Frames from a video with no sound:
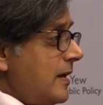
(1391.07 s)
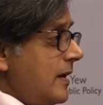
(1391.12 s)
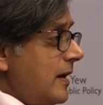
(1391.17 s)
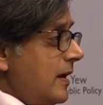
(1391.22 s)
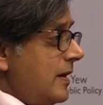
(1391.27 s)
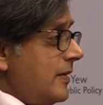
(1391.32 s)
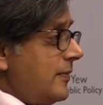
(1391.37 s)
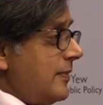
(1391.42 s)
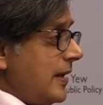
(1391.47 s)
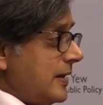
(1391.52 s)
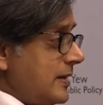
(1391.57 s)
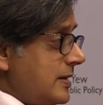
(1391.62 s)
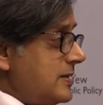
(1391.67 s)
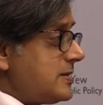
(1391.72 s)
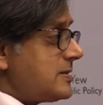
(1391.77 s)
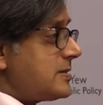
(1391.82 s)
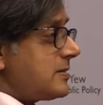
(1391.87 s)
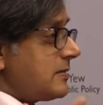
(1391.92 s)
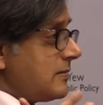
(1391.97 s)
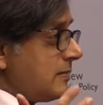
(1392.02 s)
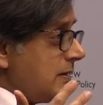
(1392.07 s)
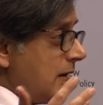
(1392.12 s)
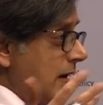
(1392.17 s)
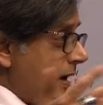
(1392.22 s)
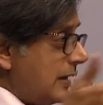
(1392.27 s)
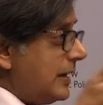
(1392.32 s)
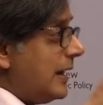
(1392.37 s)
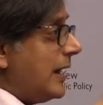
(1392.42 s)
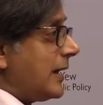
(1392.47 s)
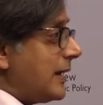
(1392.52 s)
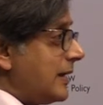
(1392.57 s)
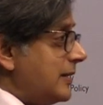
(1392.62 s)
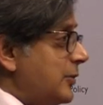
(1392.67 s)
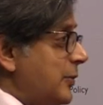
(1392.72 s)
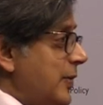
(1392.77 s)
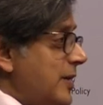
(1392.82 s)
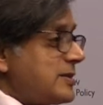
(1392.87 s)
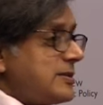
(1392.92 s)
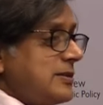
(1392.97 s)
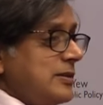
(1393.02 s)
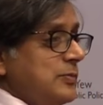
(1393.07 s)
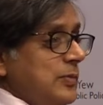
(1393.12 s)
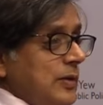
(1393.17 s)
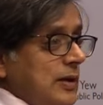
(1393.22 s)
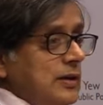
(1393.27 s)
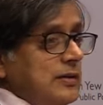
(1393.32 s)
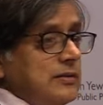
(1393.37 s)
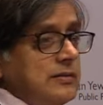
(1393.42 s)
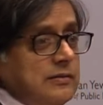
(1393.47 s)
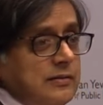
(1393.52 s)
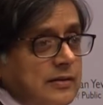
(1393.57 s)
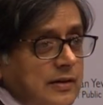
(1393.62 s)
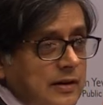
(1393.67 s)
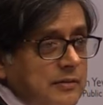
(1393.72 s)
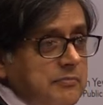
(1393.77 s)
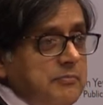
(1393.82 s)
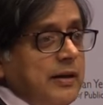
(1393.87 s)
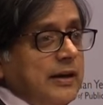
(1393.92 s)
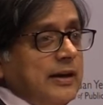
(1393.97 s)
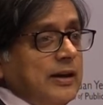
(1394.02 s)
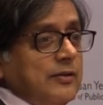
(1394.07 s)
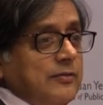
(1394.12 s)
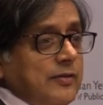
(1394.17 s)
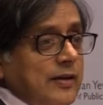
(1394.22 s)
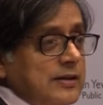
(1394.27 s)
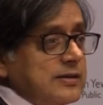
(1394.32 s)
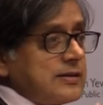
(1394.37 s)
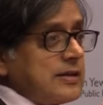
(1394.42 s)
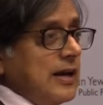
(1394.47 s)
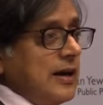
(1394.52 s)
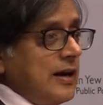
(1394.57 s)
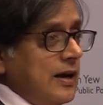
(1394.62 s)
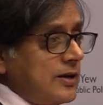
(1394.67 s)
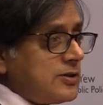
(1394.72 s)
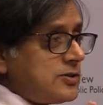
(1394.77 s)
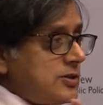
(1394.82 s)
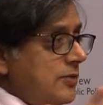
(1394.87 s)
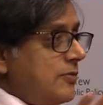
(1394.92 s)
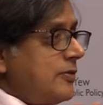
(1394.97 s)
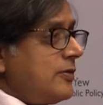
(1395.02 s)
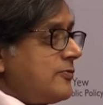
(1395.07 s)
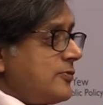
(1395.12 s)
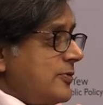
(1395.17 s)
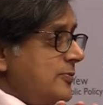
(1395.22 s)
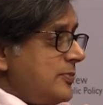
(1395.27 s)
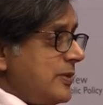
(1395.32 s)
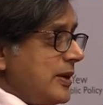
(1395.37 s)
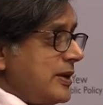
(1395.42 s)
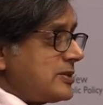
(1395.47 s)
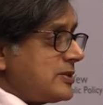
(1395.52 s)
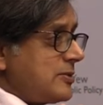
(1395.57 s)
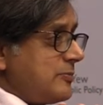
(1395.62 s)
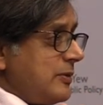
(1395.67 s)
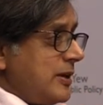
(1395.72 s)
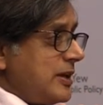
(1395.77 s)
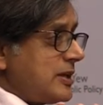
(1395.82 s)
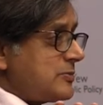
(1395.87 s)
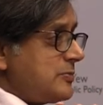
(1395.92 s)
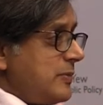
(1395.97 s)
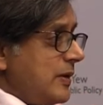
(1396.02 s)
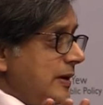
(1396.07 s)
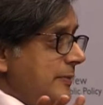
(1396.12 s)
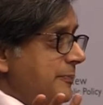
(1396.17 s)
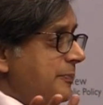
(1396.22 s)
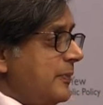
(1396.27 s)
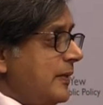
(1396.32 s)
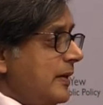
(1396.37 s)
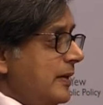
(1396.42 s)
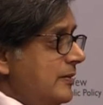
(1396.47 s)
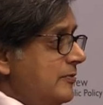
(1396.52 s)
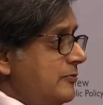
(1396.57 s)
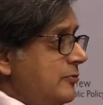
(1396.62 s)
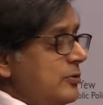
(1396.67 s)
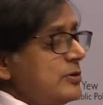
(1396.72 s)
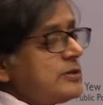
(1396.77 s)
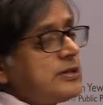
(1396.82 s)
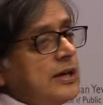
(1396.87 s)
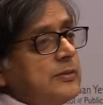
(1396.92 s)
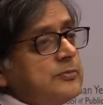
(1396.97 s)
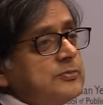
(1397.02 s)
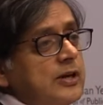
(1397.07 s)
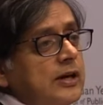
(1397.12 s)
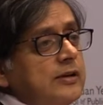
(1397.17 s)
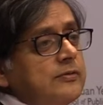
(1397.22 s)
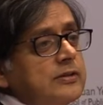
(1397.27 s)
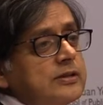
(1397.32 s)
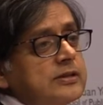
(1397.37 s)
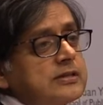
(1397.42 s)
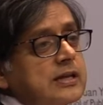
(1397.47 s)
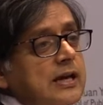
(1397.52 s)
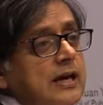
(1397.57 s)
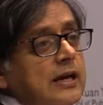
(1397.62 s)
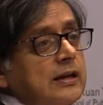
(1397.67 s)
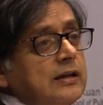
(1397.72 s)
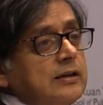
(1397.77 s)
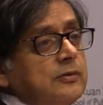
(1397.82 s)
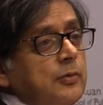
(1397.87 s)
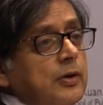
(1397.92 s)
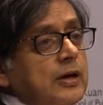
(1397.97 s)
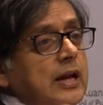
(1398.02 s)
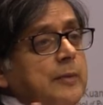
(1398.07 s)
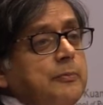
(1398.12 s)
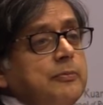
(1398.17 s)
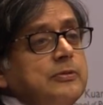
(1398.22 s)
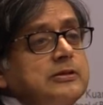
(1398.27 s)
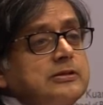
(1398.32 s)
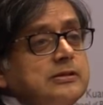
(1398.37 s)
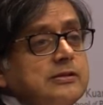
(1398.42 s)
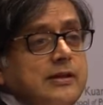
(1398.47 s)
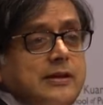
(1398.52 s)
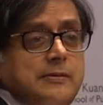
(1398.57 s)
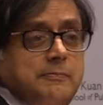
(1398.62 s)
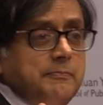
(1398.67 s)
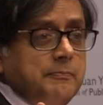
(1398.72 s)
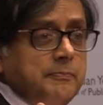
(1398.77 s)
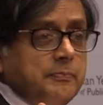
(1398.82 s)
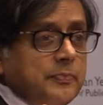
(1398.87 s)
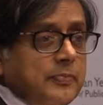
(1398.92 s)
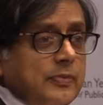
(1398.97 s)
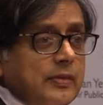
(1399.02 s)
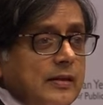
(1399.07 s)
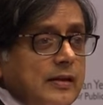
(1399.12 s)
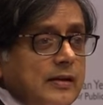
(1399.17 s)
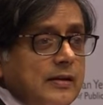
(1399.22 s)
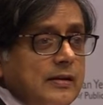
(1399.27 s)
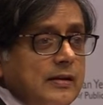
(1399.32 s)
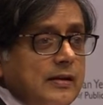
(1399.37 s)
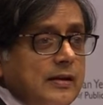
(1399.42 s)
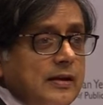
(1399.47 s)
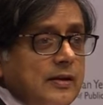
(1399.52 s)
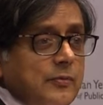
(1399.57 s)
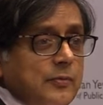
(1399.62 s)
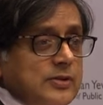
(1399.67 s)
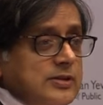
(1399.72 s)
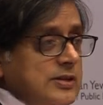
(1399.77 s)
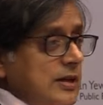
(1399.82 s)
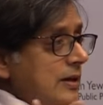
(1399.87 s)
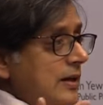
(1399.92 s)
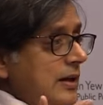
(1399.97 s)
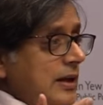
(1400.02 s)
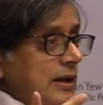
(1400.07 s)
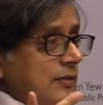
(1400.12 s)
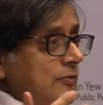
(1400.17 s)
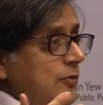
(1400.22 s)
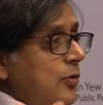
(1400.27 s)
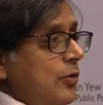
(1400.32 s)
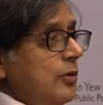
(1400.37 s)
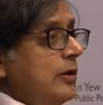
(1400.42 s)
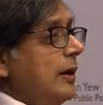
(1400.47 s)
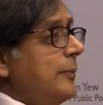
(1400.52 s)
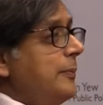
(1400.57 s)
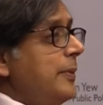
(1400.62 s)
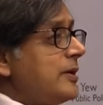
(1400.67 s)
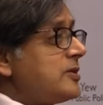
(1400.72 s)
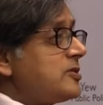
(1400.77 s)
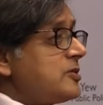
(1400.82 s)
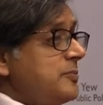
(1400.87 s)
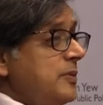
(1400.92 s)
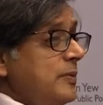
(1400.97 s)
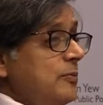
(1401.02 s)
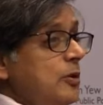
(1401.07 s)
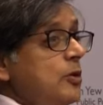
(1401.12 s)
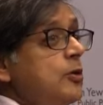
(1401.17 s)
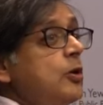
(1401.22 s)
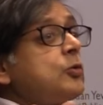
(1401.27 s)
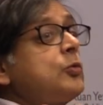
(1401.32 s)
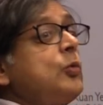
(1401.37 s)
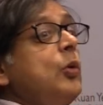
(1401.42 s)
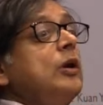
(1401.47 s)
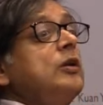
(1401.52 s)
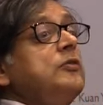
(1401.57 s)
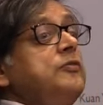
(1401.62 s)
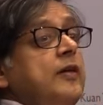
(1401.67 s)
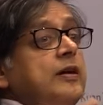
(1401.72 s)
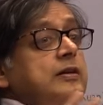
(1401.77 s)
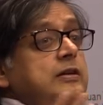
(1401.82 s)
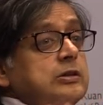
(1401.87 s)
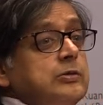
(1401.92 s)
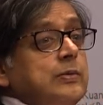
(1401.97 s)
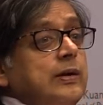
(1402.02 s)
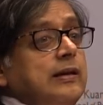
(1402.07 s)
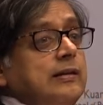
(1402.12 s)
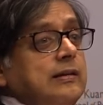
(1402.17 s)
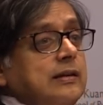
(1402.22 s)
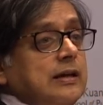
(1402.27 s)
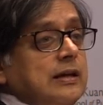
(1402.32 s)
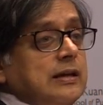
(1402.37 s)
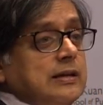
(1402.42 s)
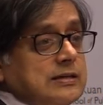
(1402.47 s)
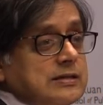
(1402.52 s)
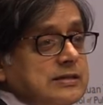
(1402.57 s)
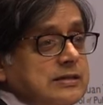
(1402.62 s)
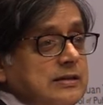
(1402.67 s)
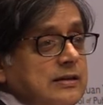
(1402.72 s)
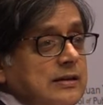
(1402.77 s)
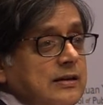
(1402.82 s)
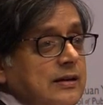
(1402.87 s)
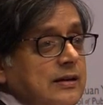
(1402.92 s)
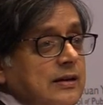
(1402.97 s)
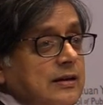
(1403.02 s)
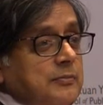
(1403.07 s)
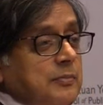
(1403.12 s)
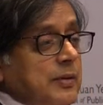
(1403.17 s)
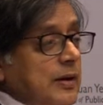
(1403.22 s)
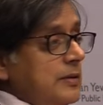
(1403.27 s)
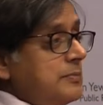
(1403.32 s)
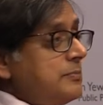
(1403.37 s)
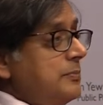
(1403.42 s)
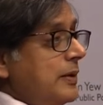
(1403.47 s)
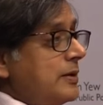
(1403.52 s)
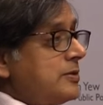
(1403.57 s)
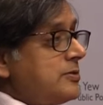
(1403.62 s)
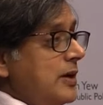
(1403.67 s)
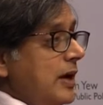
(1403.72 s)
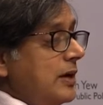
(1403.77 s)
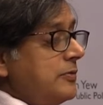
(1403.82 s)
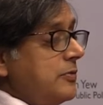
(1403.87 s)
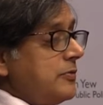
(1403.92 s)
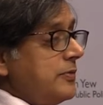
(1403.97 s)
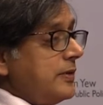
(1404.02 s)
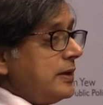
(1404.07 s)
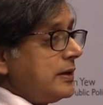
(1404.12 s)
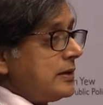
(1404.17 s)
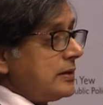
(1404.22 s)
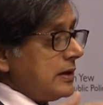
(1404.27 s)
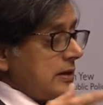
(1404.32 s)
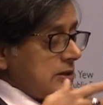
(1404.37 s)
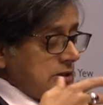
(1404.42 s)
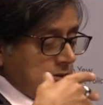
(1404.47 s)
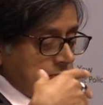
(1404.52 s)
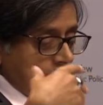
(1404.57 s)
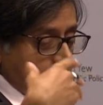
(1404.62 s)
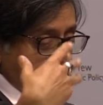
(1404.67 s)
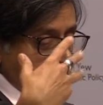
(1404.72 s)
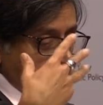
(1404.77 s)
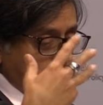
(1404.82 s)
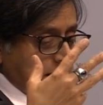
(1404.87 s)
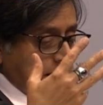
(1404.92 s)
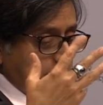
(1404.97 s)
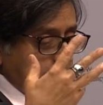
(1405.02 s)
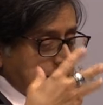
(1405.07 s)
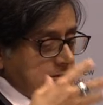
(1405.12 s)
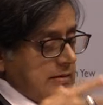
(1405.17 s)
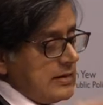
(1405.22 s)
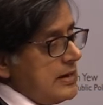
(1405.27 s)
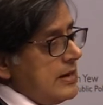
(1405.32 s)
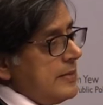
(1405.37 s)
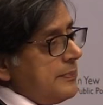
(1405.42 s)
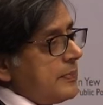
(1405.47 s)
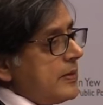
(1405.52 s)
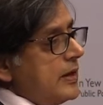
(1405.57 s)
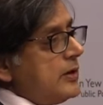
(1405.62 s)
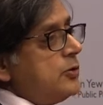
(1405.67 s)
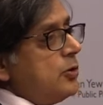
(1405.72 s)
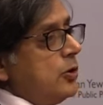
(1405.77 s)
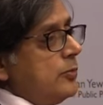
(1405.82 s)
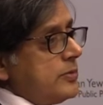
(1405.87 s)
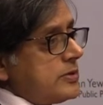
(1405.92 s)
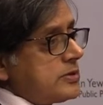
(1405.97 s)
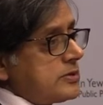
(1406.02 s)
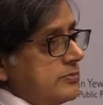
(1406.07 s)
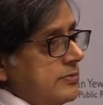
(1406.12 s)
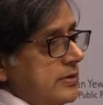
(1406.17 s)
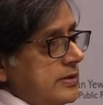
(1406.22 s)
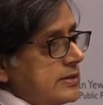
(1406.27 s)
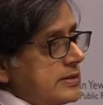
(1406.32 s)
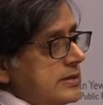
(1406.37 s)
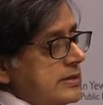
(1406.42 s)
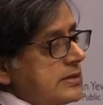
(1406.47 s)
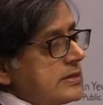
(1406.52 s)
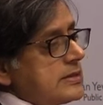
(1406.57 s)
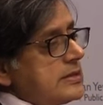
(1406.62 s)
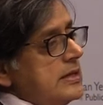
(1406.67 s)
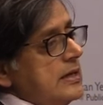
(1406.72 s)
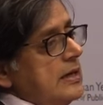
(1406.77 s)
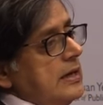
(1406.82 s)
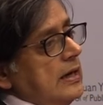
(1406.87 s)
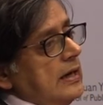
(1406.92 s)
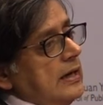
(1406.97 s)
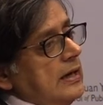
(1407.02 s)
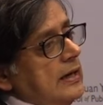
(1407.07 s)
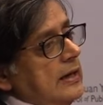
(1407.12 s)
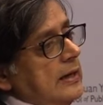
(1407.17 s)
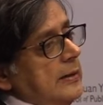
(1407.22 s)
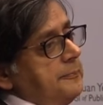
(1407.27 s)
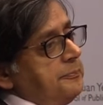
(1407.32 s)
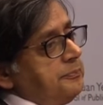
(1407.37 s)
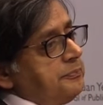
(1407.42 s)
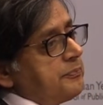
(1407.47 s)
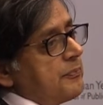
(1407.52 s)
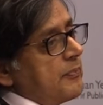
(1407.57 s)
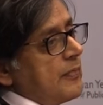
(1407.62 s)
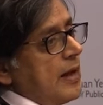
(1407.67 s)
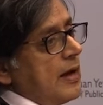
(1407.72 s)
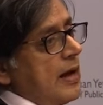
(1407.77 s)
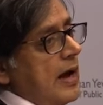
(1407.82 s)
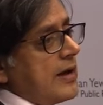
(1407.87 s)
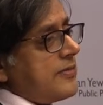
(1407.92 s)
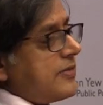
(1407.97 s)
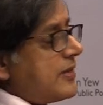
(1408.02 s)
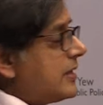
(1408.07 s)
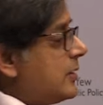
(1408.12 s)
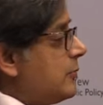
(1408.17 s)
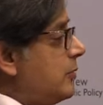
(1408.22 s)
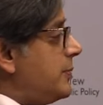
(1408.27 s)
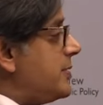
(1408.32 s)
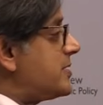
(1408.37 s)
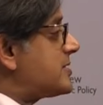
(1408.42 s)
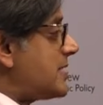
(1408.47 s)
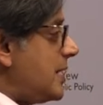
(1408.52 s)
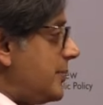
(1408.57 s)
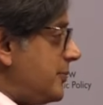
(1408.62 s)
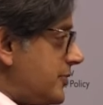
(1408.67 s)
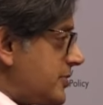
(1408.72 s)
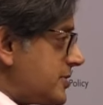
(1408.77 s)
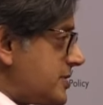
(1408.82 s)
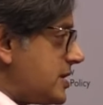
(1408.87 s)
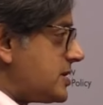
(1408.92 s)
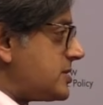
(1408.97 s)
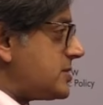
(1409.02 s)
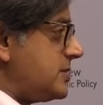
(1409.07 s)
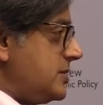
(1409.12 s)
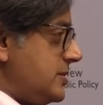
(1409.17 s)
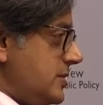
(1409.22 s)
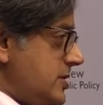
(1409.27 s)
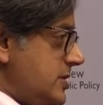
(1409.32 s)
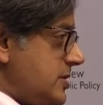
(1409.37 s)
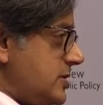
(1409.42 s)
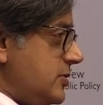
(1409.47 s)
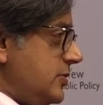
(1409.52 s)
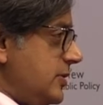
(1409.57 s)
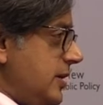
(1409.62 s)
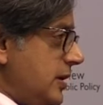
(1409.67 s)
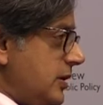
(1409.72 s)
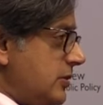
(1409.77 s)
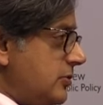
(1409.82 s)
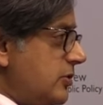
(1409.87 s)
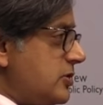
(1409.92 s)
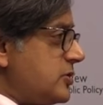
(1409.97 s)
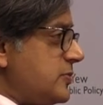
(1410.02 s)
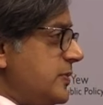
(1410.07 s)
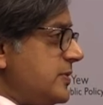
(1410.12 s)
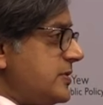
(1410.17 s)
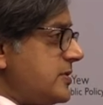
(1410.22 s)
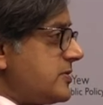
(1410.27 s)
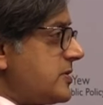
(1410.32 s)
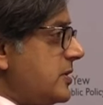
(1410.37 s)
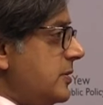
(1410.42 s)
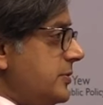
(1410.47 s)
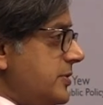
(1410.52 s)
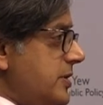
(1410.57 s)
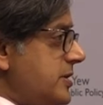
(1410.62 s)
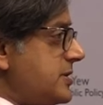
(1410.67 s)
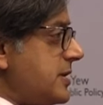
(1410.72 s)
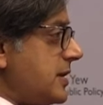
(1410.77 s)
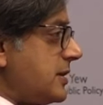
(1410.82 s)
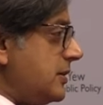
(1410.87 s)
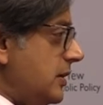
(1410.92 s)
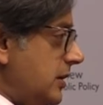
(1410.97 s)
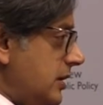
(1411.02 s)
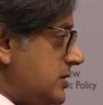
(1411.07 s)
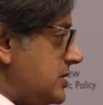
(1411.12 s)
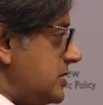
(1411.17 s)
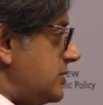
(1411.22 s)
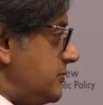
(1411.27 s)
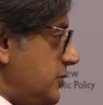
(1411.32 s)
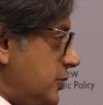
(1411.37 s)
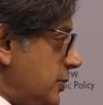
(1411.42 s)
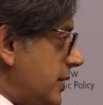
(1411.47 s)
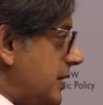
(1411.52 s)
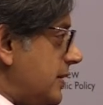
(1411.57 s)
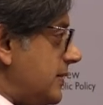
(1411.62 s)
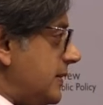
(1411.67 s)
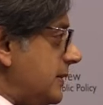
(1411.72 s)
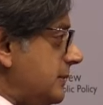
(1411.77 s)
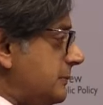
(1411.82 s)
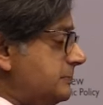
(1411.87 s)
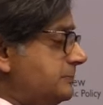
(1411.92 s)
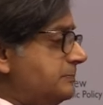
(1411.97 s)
Uh, that is, unlike in the Western world, many of us are driven from place to place by full-time drivers. And what happens to them? We suddenly have a whole bunch of people who are not qualified to do anything else But, but drive a vehicle. So there, there are enormous risks. Um, I think there will be some resistance to the encroachments of some of this technology, for one thing.